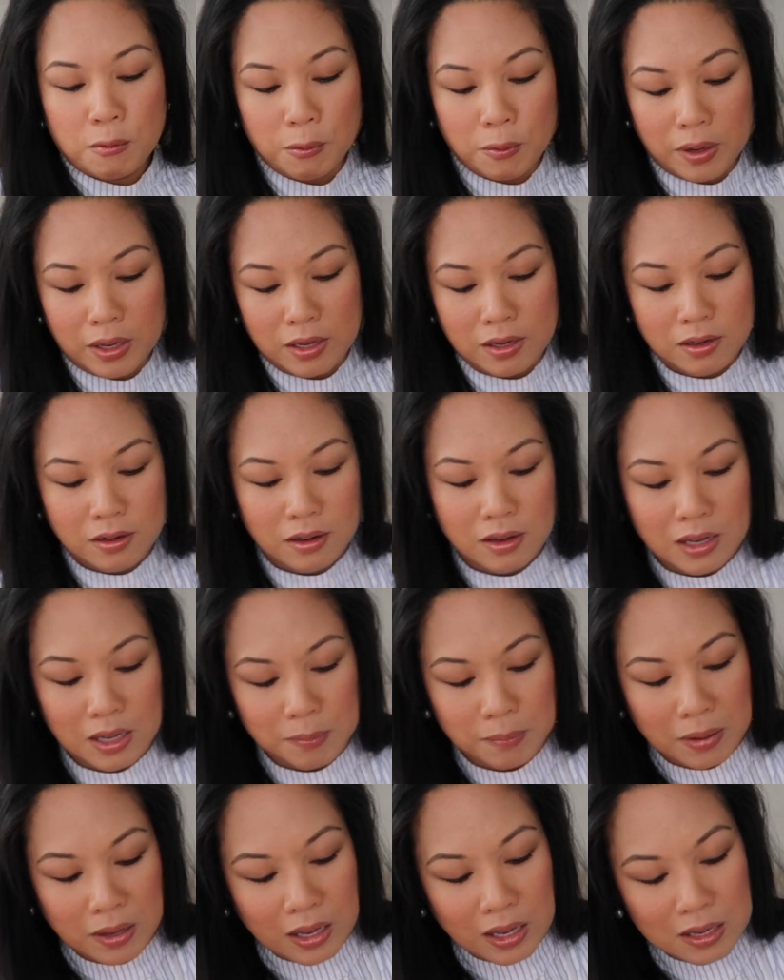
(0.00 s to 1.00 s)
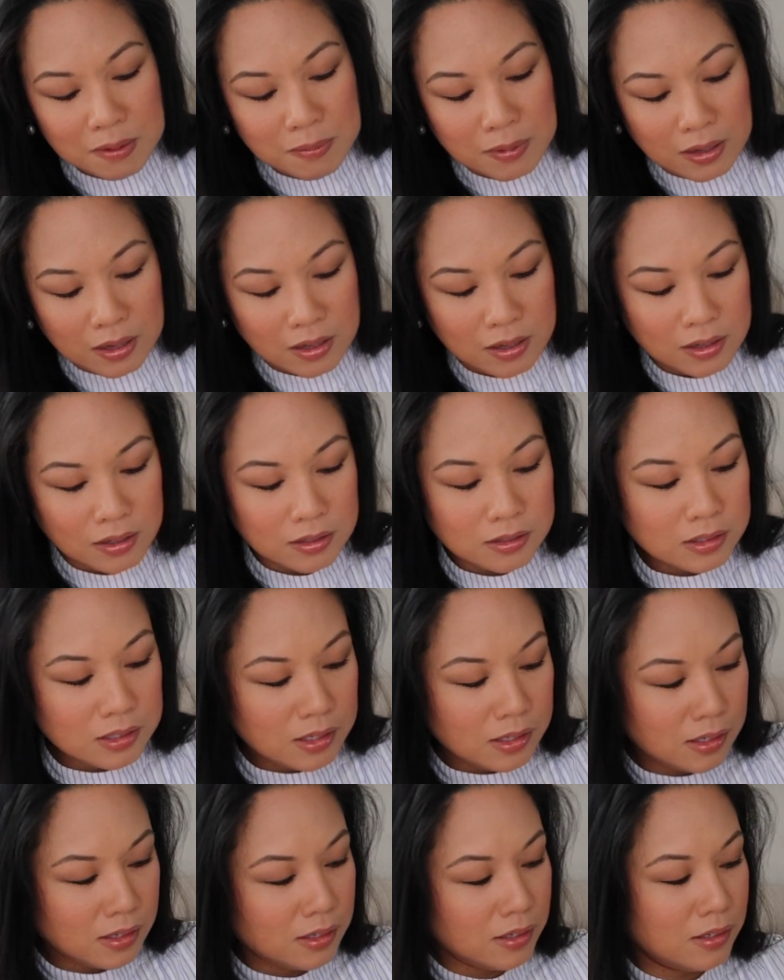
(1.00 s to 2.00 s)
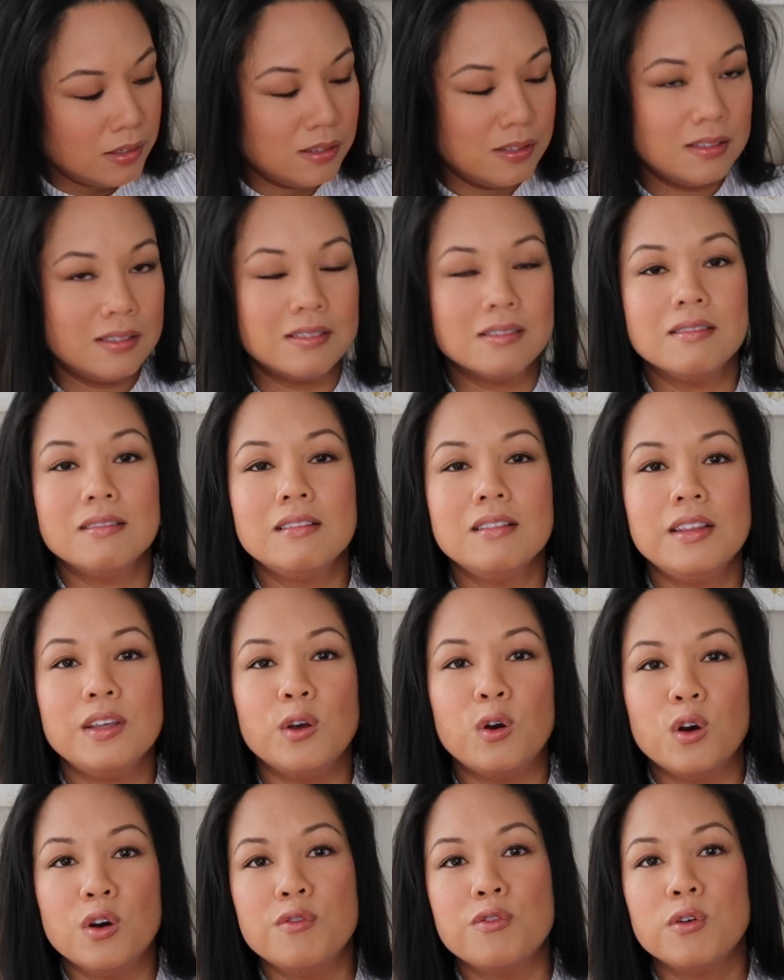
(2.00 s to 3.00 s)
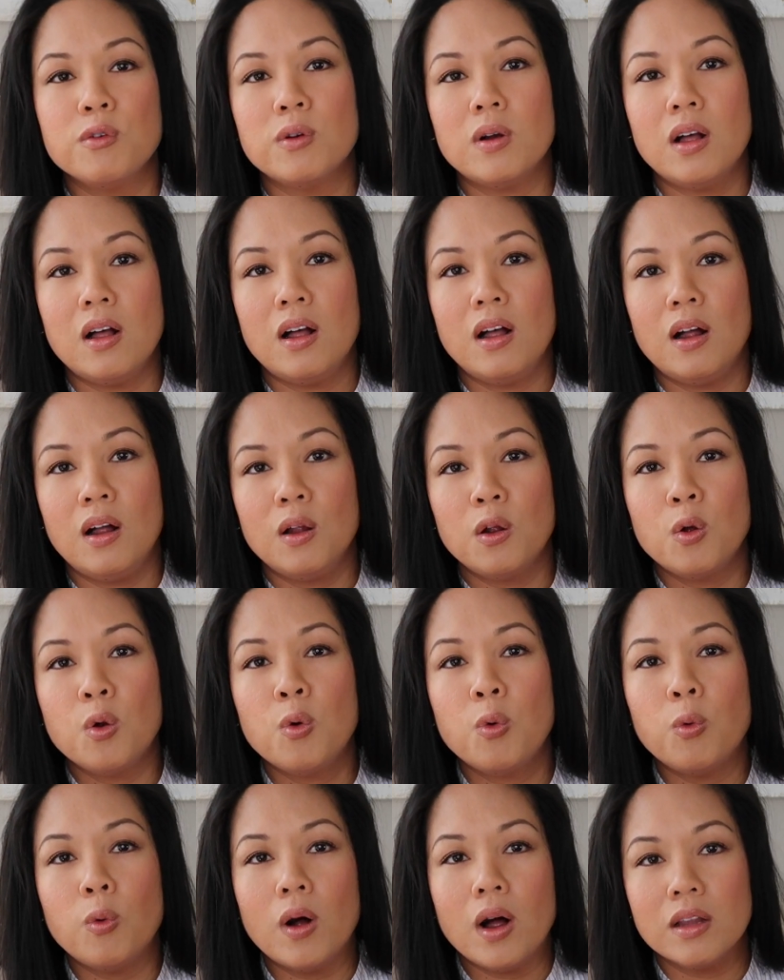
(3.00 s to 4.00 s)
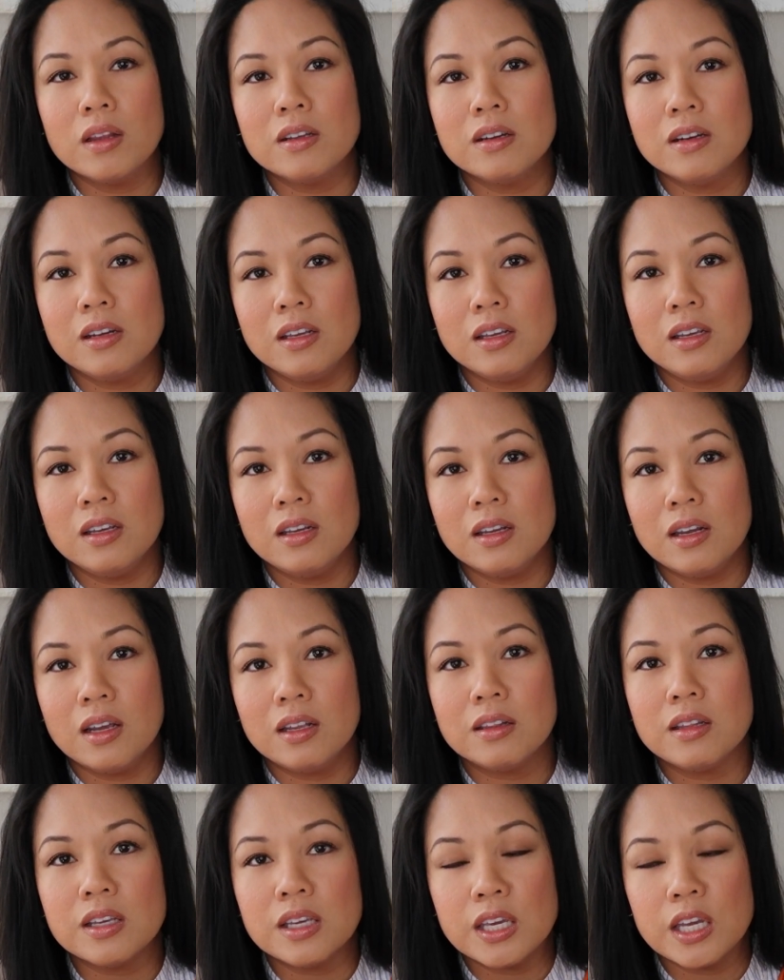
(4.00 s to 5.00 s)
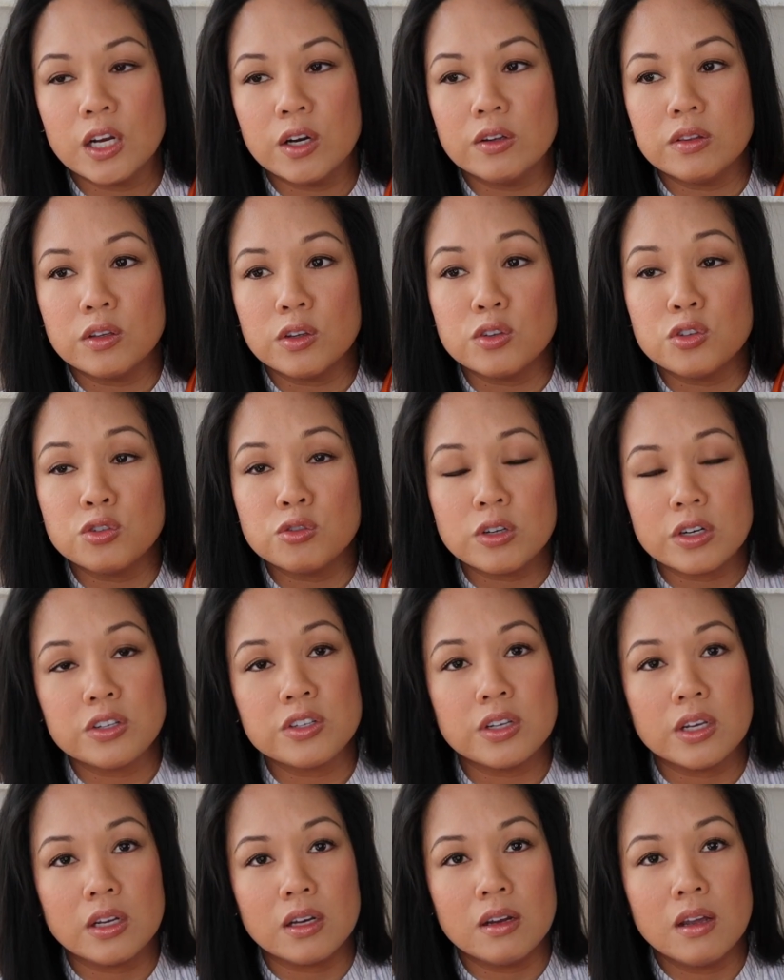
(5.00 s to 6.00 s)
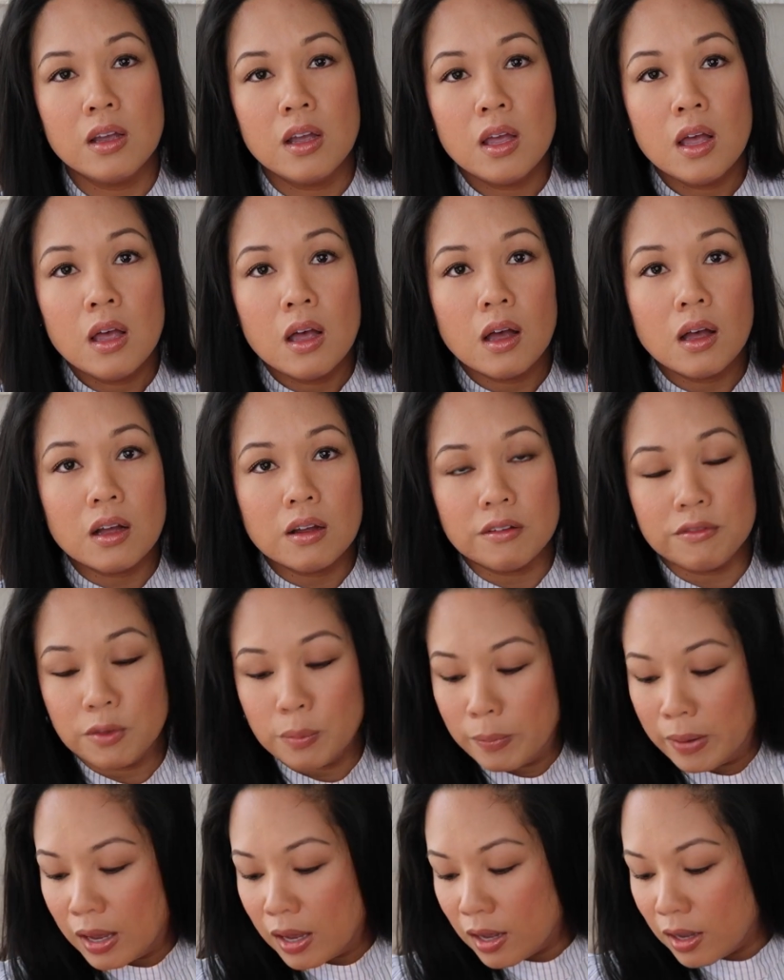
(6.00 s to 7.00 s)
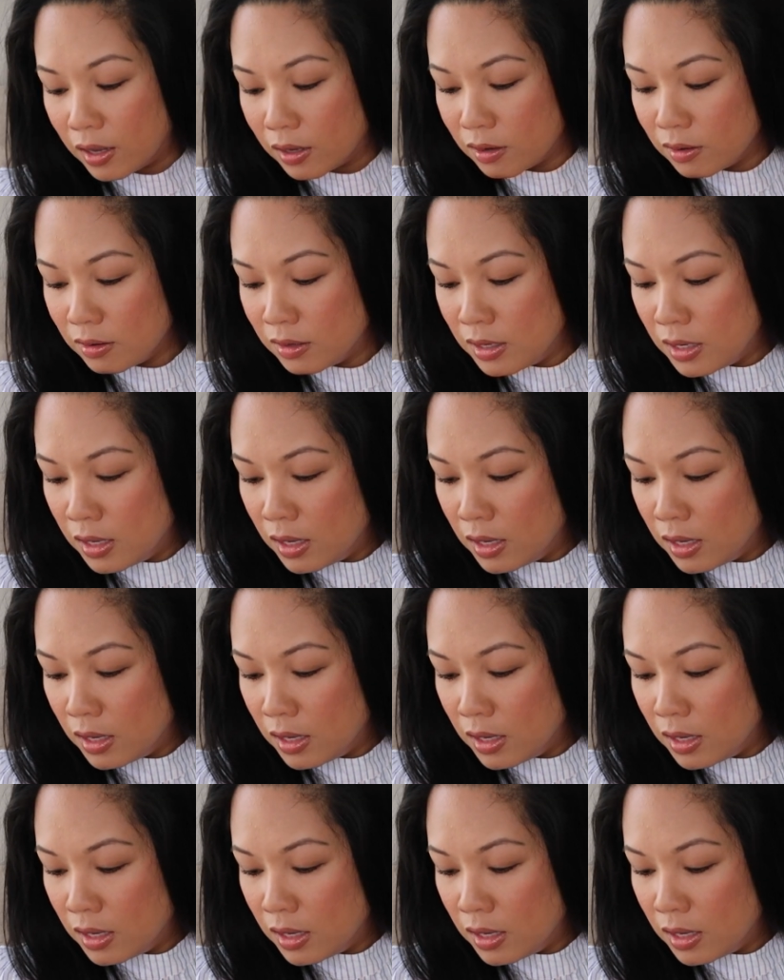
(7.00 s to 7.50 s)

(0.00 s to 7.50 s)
when I buy bags is the overall quality and the care and the construction of the bag.